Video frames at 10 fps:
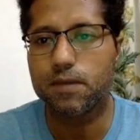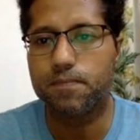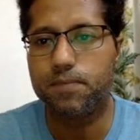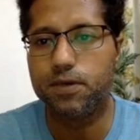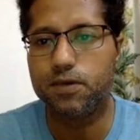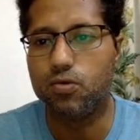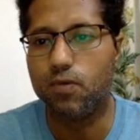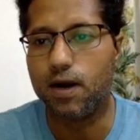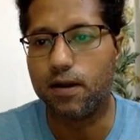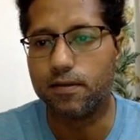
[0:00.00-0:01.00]

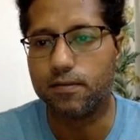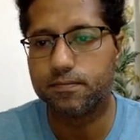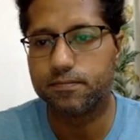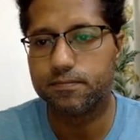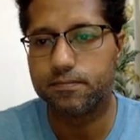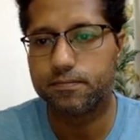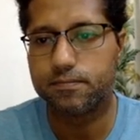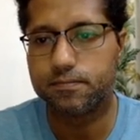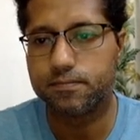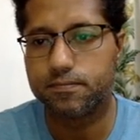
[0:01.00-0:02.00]
PQR.
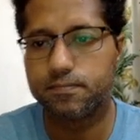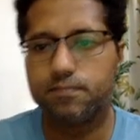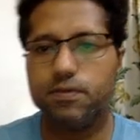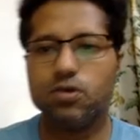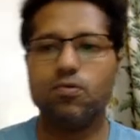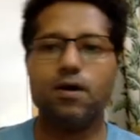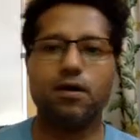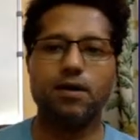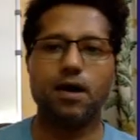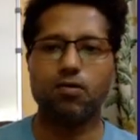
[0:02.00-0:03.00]

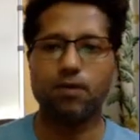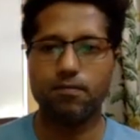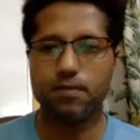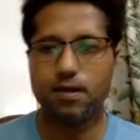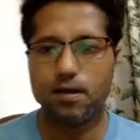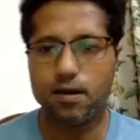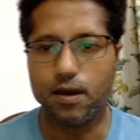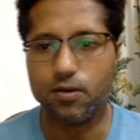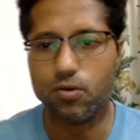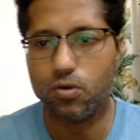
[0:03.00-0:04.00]
Now how come
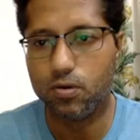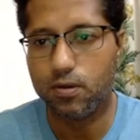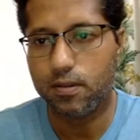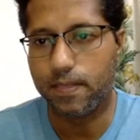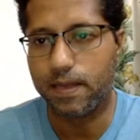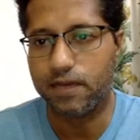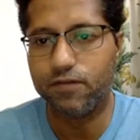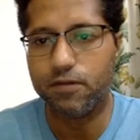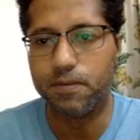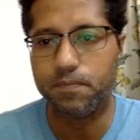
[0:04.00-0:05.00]
I know that it
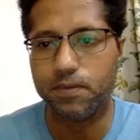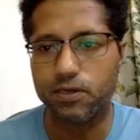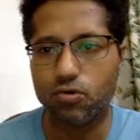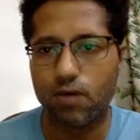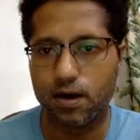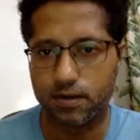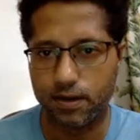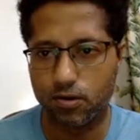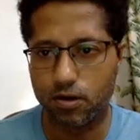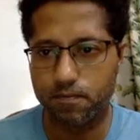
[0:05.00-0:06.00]
will be PQR and
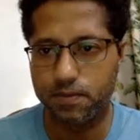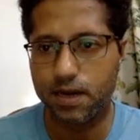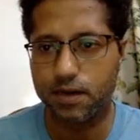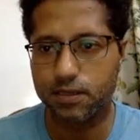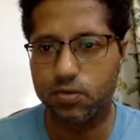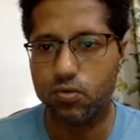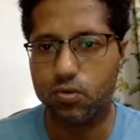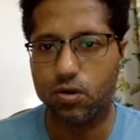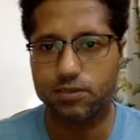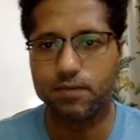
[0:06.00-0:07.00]
not PRQ
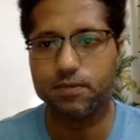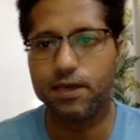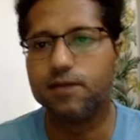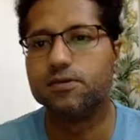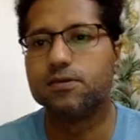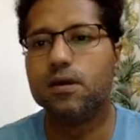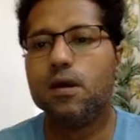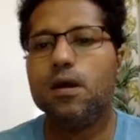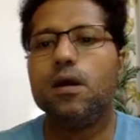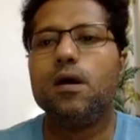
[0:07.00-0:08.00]
or something else?
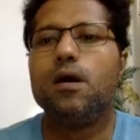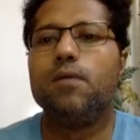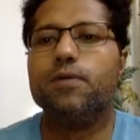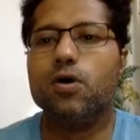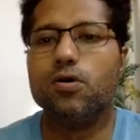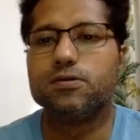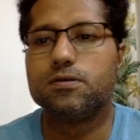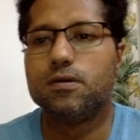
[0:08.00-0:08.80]
Because